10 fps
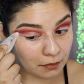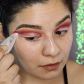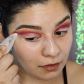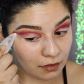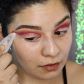
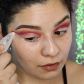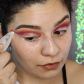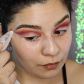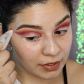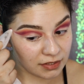all
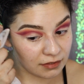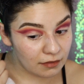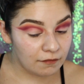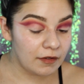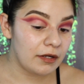the way to
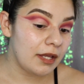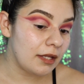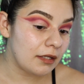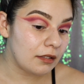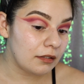the very
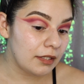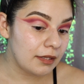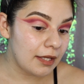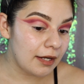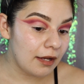end and
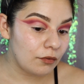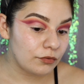clean that out.